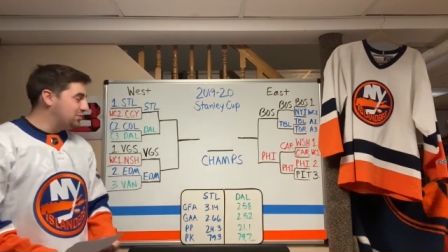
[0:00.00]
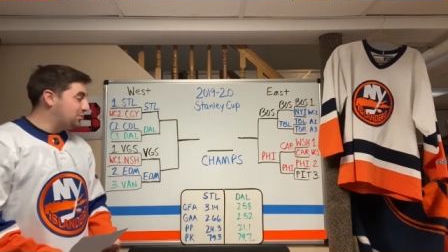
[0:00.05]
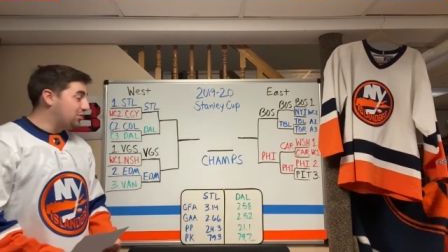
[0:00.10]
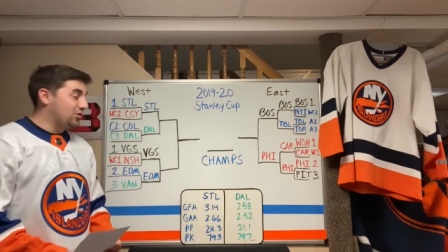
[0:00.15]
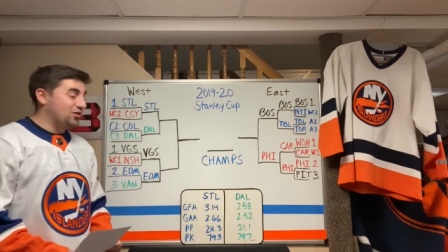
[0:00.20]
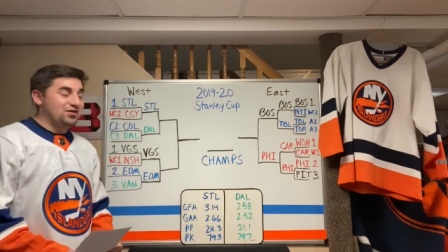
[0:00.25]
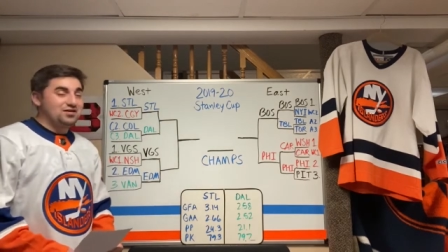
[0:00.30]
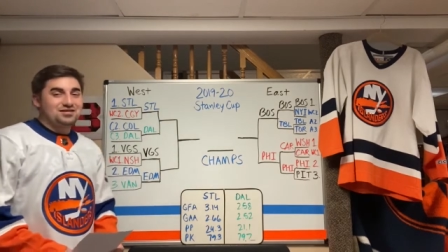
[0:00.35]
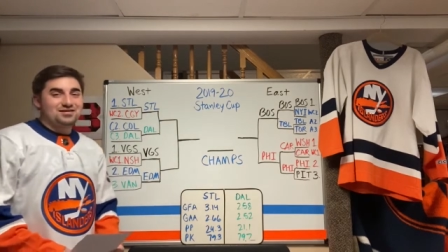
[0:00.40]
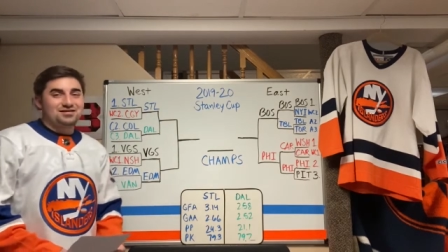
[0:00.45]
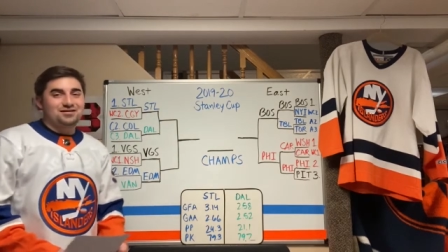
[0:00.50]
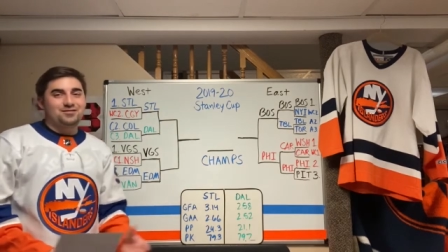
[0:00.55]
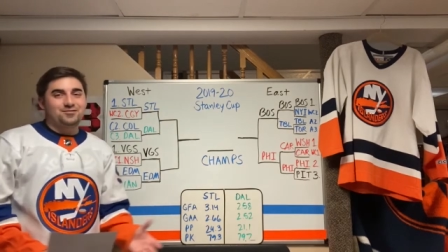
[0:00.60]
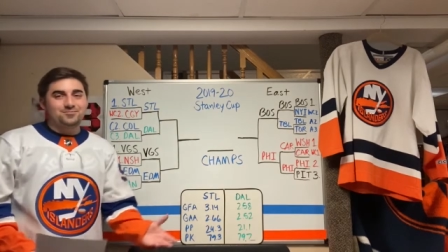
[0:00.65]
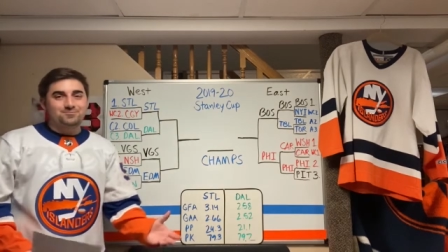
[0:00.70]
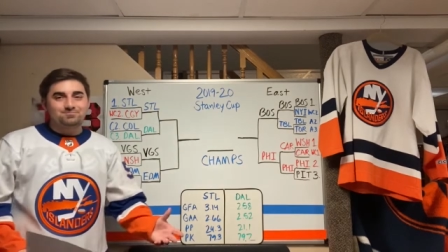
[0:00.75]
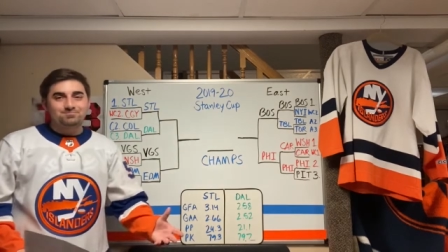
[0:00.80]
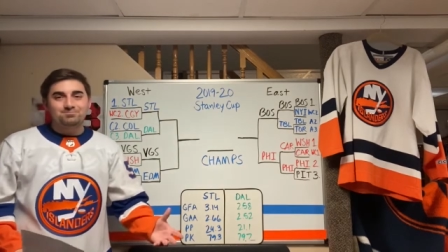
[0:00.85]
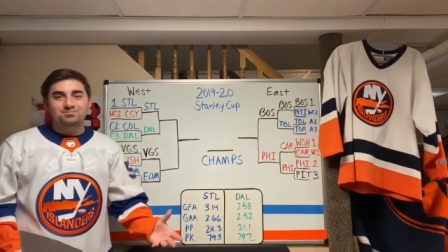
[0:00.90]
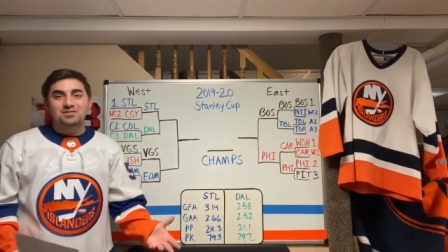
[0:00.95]
But you
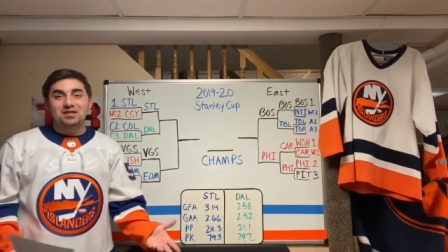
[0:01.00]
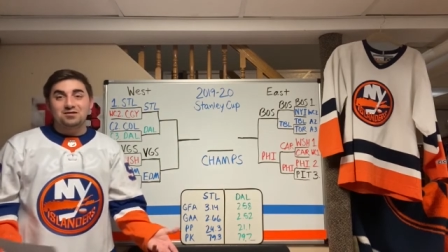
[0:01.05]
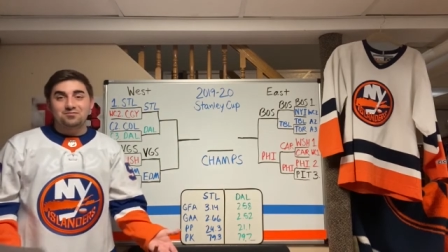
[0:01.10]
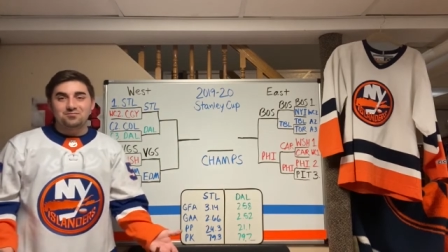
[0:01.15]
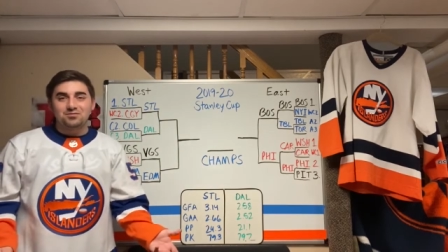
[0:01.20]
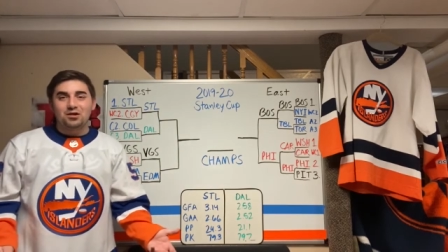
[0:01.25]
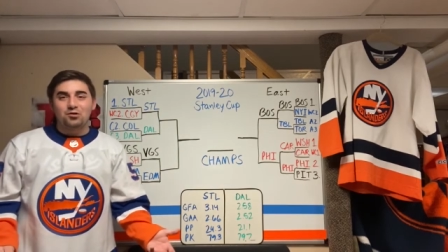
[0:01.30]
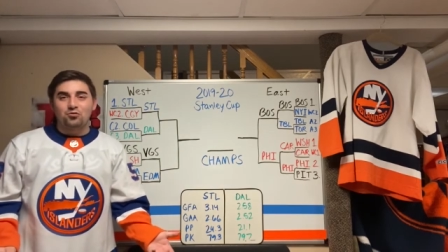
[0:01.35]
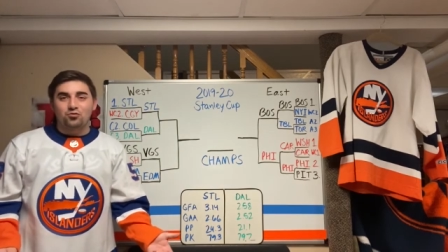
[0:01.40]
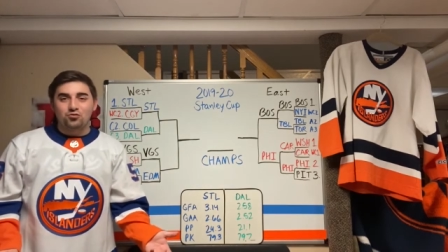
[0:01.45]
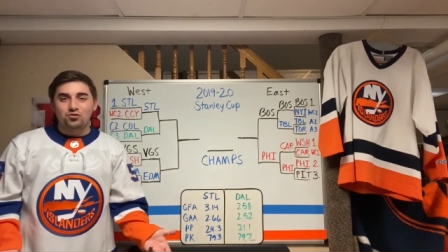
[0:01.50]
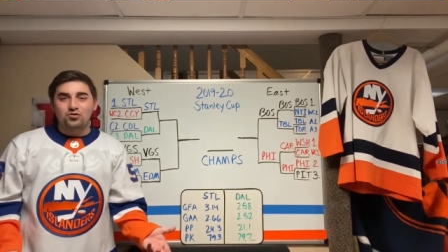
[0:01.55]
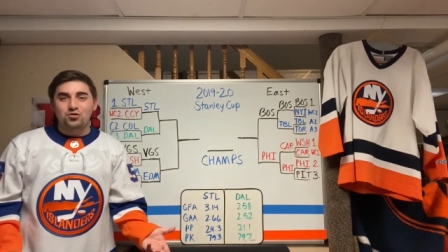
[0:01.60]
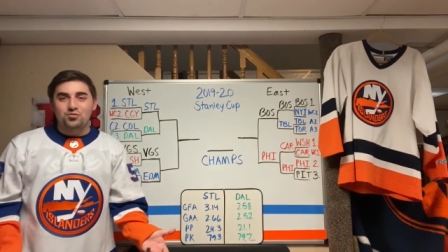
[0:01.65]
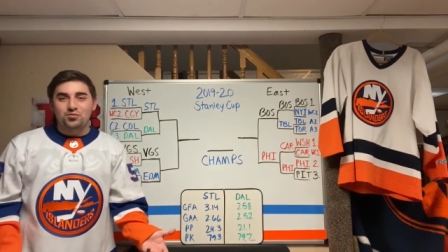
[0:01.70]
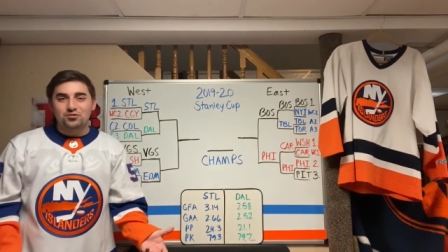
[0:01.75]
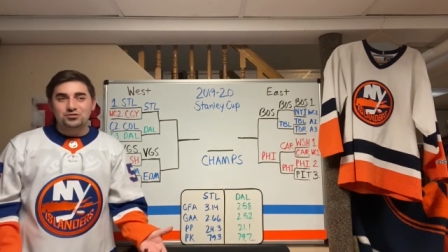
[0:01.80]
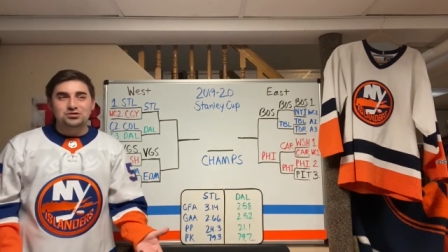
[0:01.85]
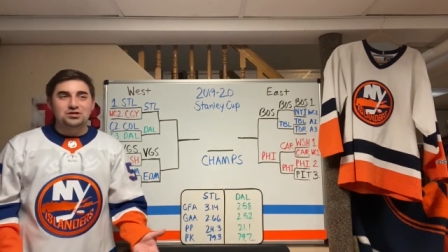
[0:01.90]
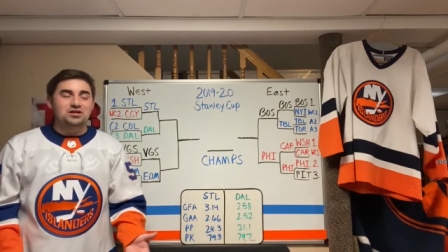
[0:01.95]
know they they were
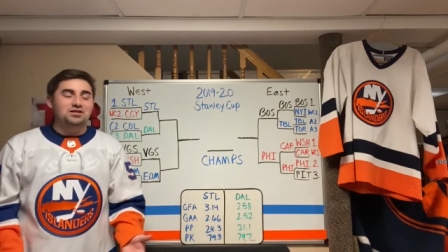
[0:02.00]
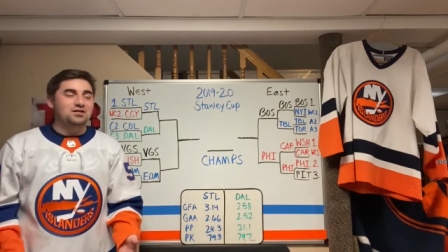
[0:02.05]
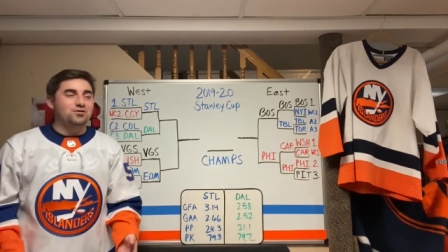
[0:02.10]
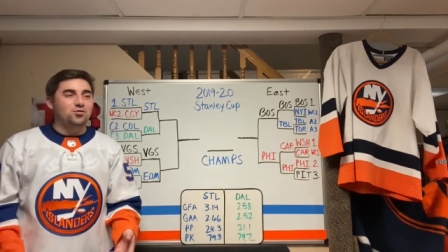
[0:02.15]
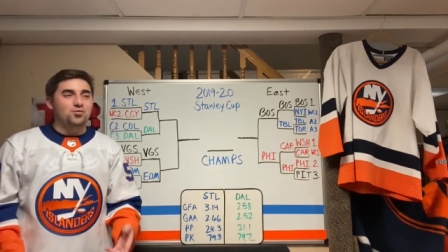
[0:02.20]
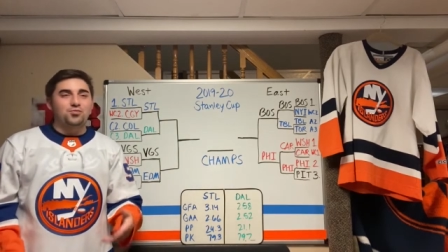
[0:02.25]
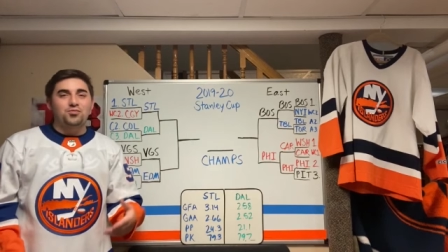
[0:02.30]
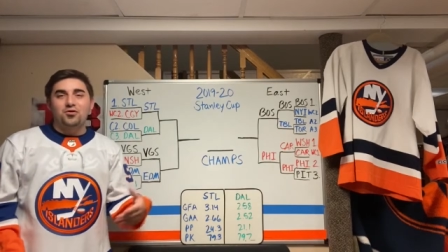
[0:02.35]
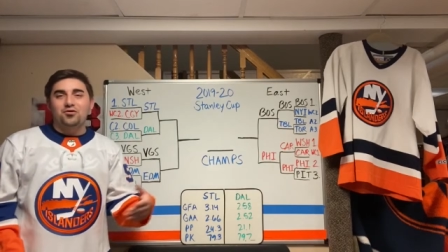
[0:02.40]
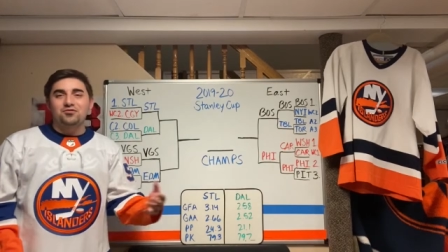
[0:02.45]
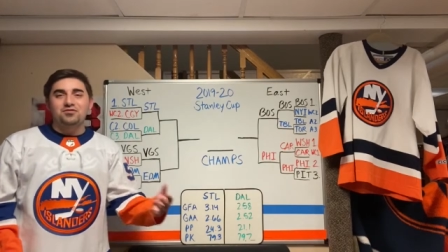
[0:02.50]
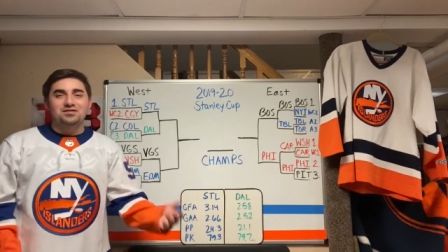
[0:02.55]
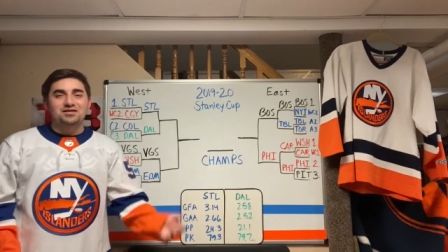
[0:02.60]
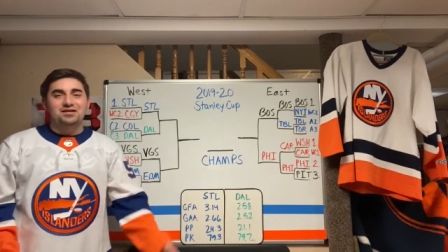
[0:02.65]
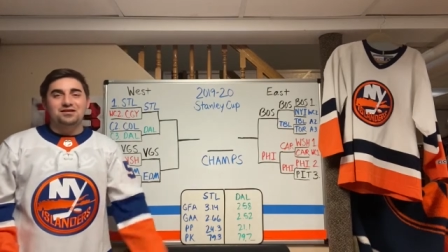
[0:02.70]
really pushing it. They were pulling.